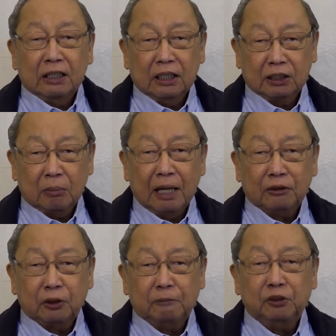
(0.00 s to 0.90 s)
as a
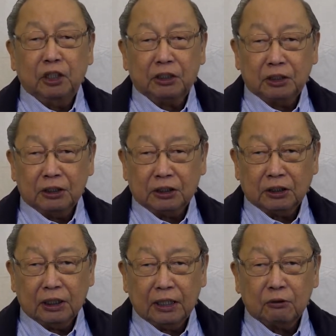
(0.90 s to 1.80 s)
matter of
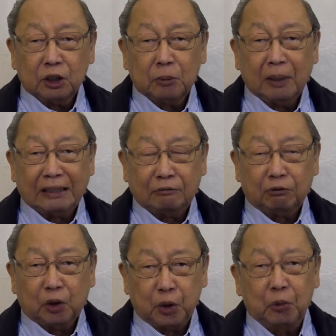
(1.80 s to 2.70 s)
justice and respect
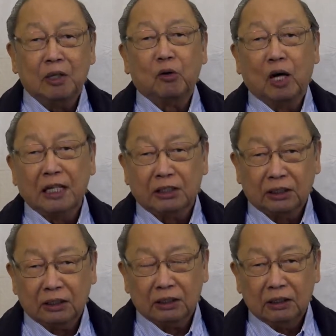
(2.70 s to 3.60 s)
for human
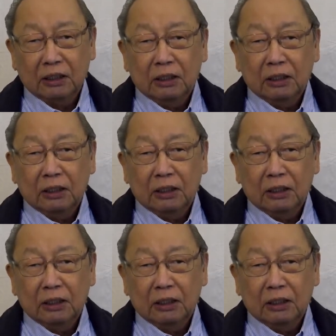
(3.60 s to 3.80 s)
rights.